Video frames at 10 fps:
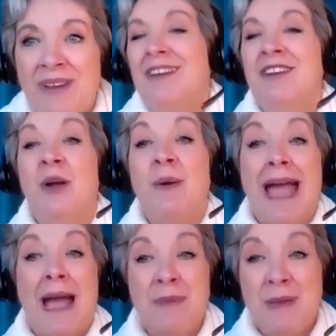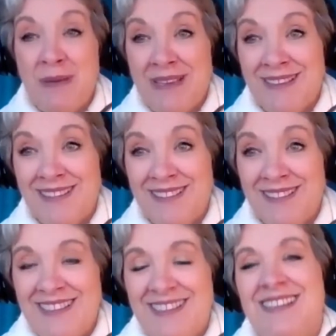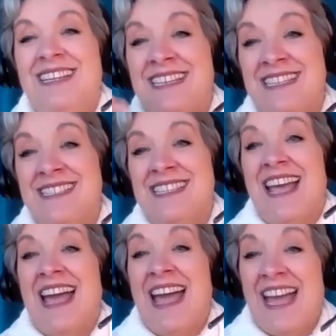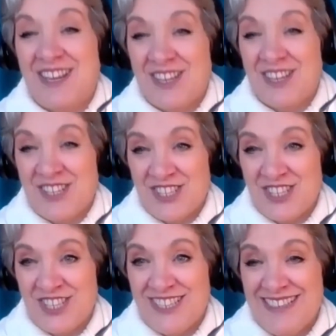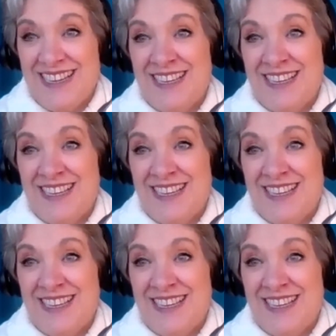no happy pill. It is action. And